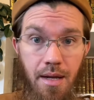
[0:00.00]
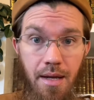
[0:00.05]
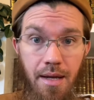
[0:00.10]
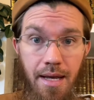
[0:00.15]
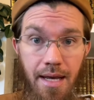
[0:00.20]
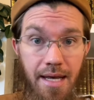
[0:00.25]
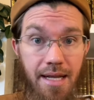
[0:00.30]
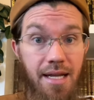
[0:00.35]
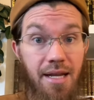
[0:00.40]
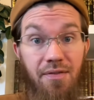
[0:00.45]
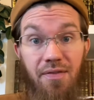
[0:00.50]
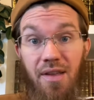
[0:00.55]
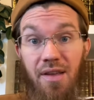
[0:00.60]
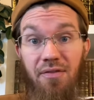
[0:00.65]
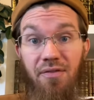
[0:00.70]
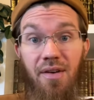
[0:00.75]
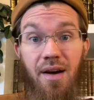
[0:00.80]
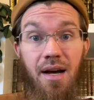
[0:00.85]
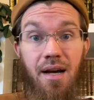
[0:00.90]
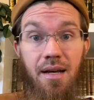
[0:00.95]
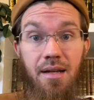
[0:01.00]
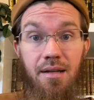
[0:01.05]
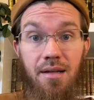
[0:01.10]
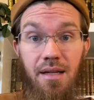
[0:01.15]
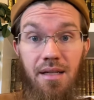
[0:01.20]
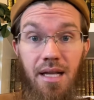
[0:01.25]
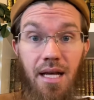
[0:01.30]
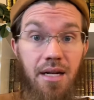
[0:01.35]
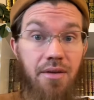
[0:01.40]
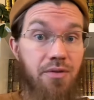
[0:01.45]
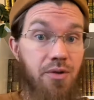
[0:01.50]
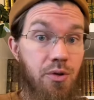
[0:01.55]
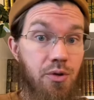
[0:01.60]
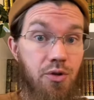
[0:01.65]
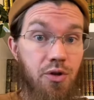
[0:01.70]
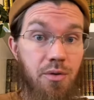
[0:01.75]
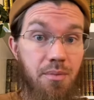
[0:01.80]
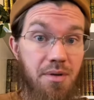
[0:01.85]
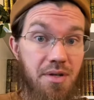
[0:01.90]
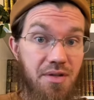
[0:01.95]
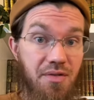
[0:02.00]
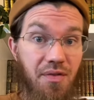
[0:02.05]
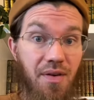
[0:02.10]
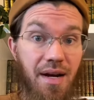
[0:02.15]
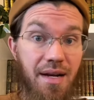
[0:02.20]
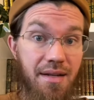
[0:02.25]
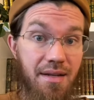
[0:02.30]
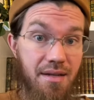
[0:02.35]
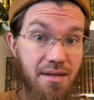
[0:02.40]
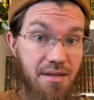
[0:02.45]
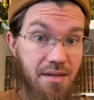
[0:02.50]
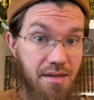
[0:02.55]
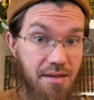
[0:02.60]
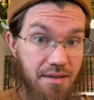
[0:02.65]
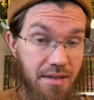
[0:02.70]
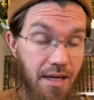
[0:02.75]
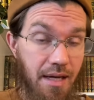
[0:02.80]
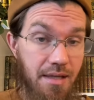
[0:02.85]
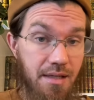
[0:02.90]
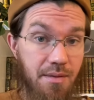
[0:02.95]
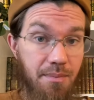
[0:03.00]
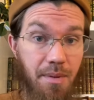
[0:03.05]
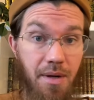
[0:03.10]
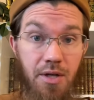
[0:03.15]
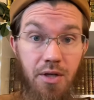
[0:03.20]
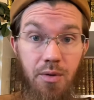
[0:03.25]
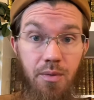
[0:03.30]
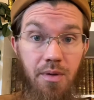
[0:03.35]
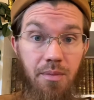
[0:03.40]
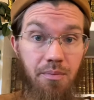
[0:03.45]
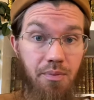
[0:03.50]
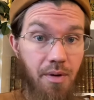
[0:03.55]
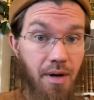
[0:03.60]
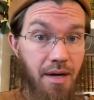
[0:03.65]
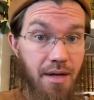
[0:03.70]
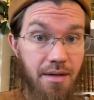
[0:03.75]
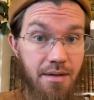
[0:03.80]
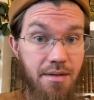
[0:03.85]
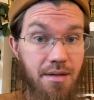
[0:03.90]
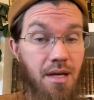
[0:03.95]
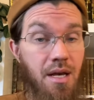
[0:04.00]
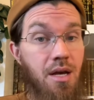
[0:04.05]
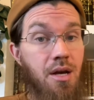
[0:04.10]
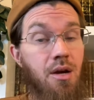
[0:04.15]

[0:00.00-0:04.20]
And if they find a lot of YouTubers finding success by doing pranks,